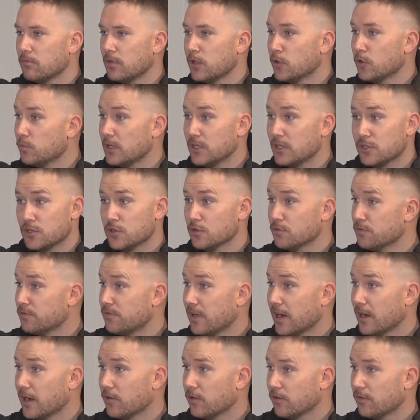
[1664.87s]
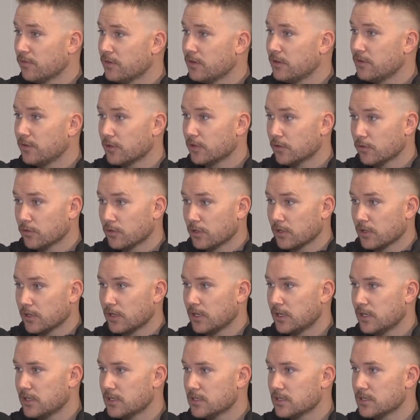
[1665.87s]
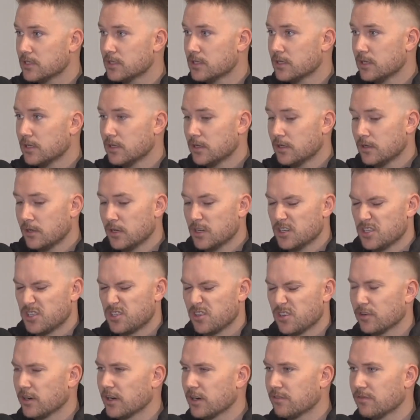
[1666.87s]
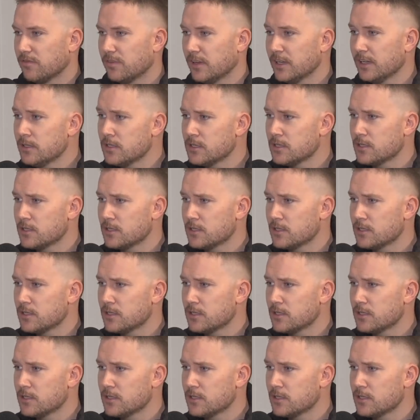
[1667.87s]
he'll be too far off it if you look at his historic figures.